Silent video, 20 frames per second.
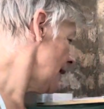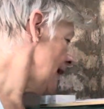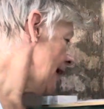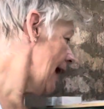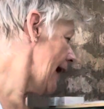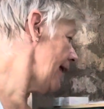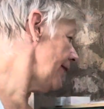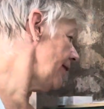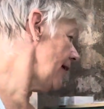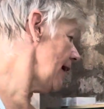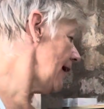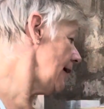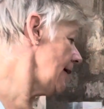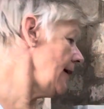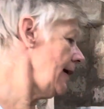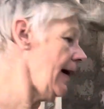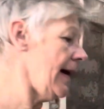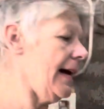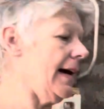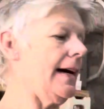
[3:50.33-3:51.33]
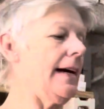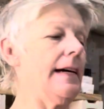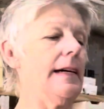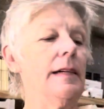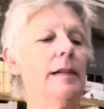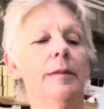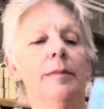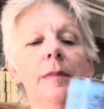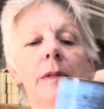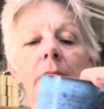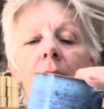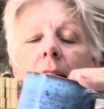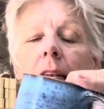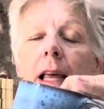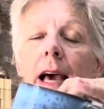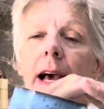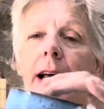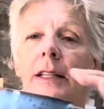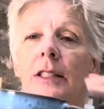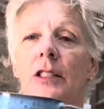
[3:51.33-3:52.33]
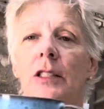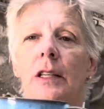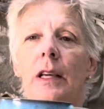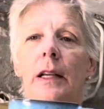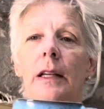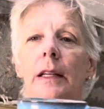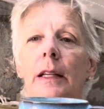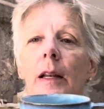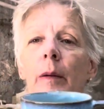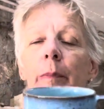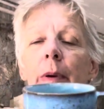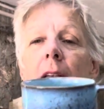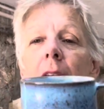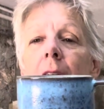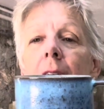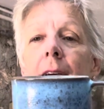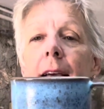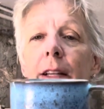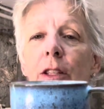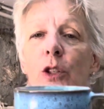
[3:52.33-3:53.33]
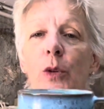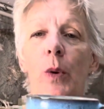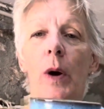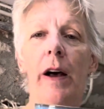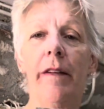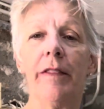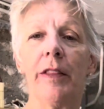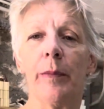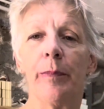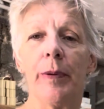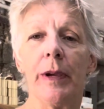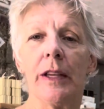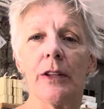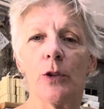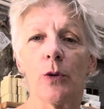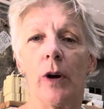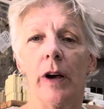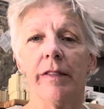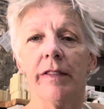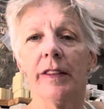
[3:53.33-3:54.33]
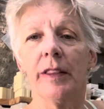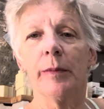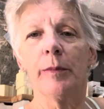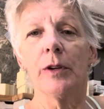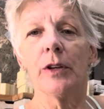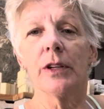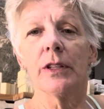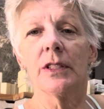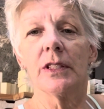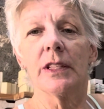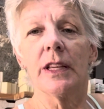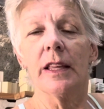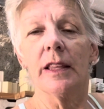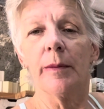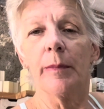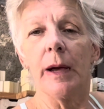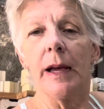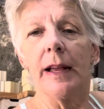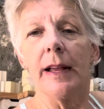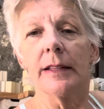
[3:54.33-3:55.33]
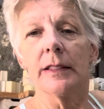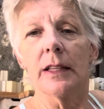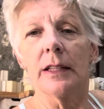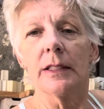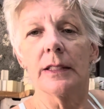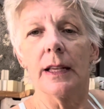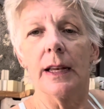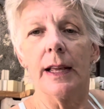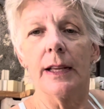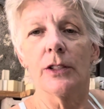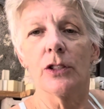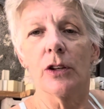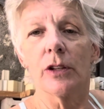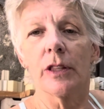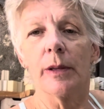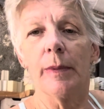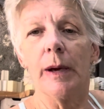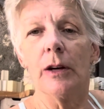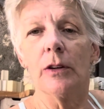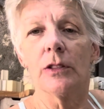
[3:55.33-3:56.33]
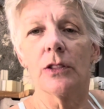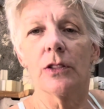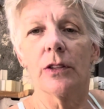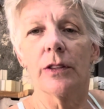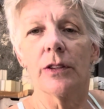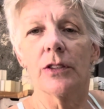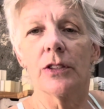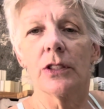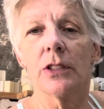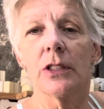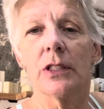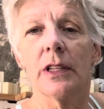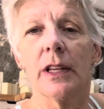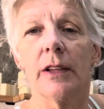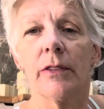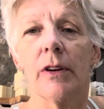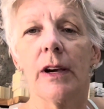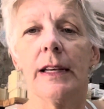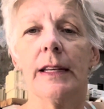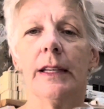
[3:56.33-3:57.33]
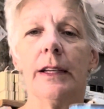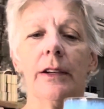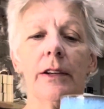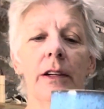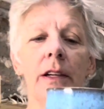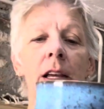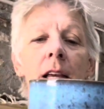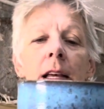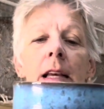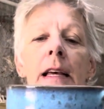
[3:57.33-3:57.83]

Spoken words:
And then the last little bit, I had 12 of them. You can see them. As I said, I took them out, so they're just sitting right here.